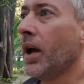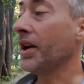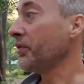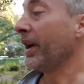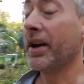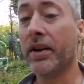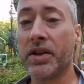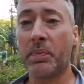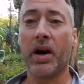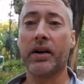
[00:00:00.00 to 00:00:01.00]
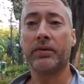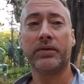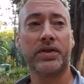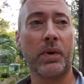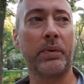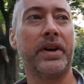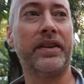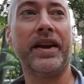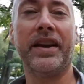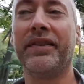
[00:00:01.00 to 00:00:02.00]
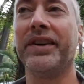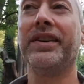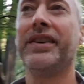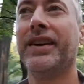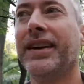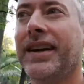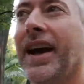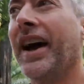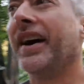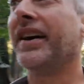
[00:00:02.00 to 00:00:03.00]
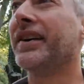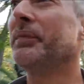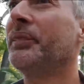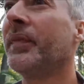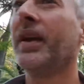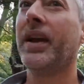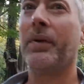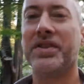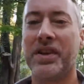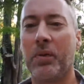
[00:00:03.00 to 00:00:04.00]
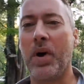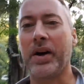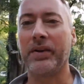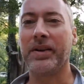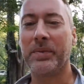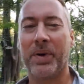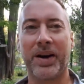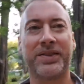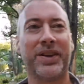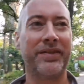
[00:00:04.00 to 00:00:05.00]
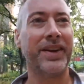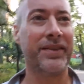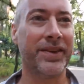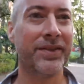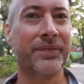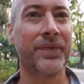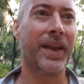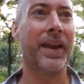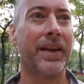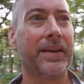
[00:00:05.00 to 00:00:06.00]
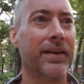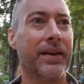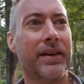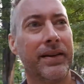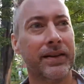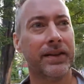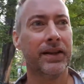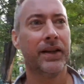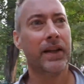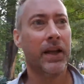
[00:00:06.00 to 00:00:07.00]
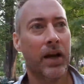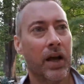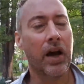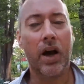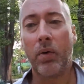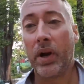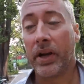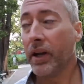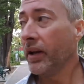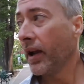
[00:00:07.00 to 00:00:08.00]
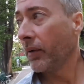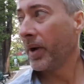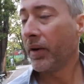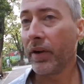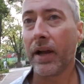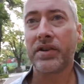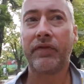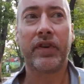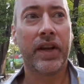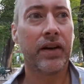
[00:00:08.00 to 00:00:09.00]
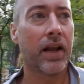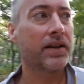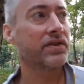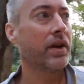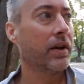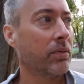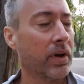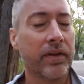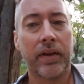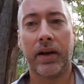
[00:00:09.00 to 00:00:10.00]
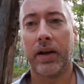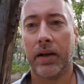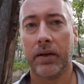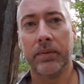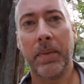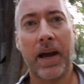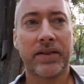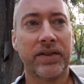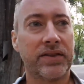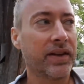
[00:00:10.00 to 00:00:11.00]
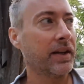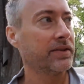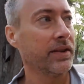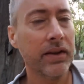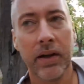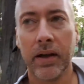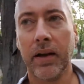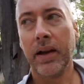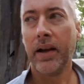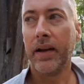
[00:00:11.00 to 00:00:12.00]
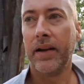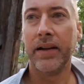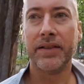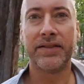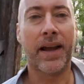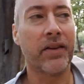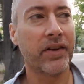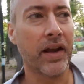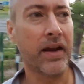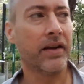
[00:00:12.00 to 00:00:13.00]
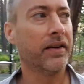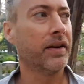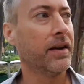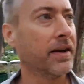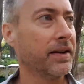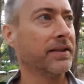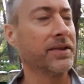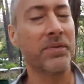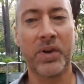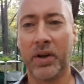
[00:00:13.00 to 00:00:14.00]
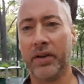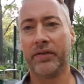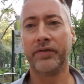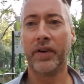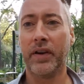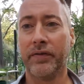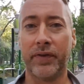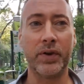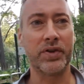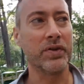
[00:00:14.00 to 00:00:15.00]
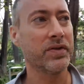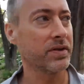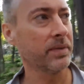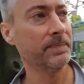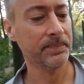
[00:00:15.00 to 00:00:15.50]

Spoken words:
Actually right here in this park is where we did the interview. And we just did a walk around the park sort of interview, and all went good. And I went out actually for dinner last night with Max and Stacy, and I had a salad and some sort of fruit juice.